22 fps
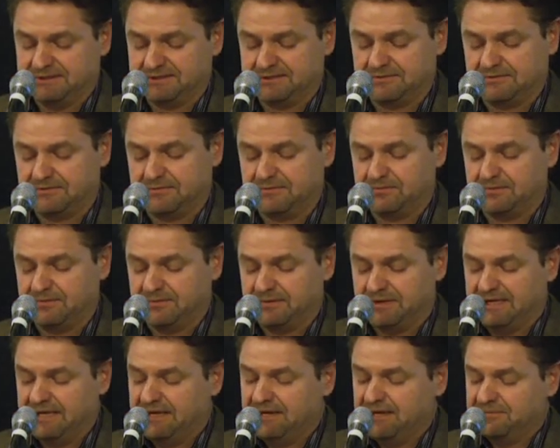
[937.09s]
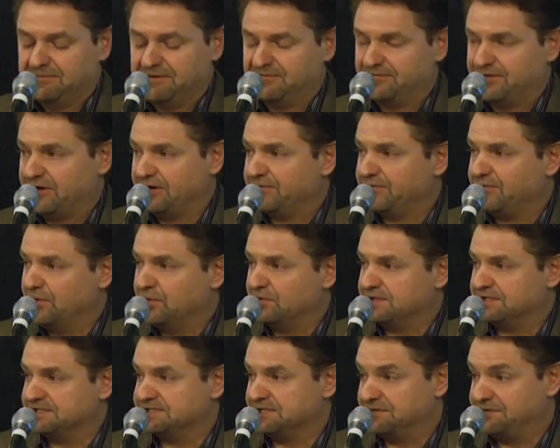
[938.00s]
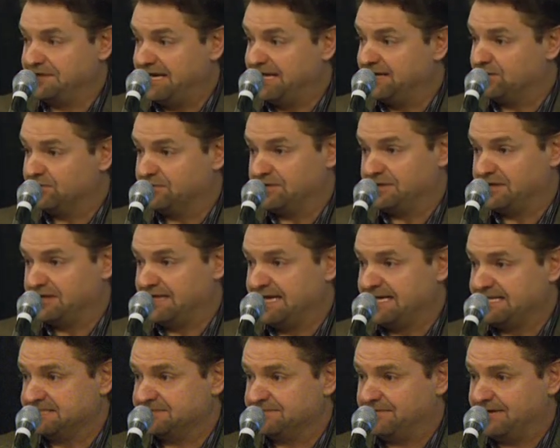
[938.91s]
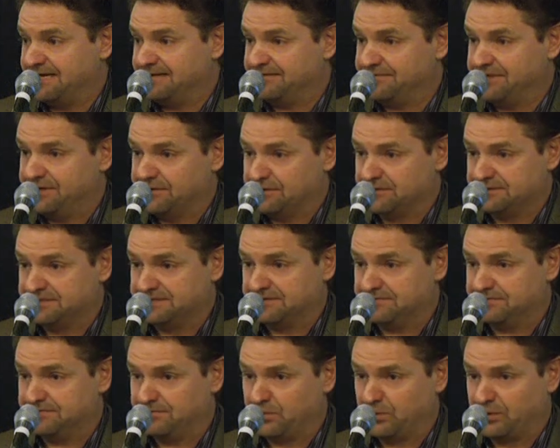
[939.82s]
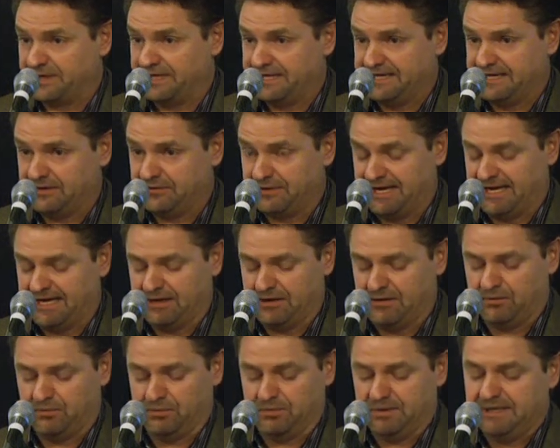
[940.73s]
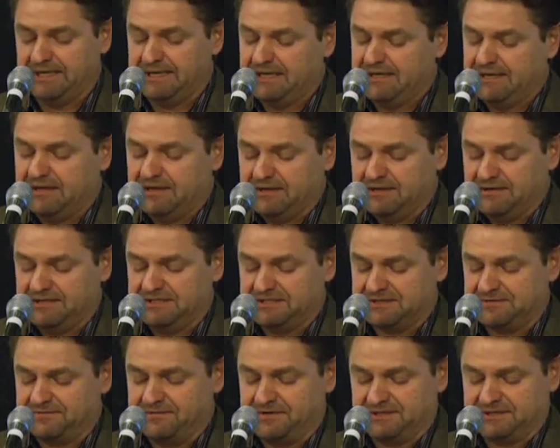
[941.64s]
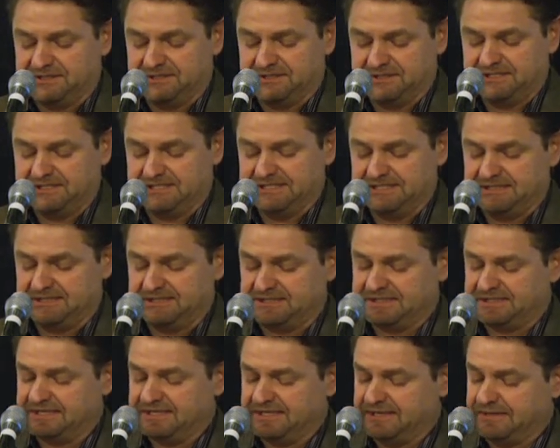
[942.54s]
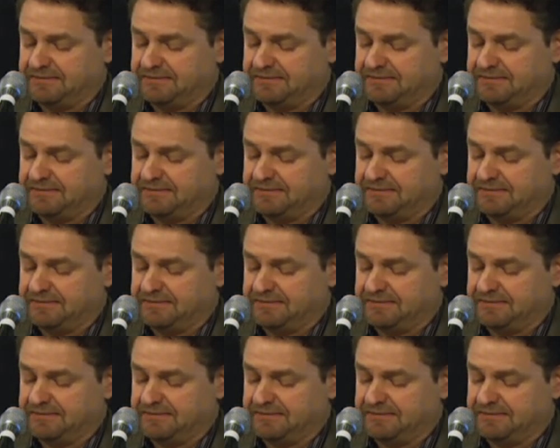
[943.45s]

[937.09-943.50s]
So been very focused on that over the last 5 years of working out how these efficiencies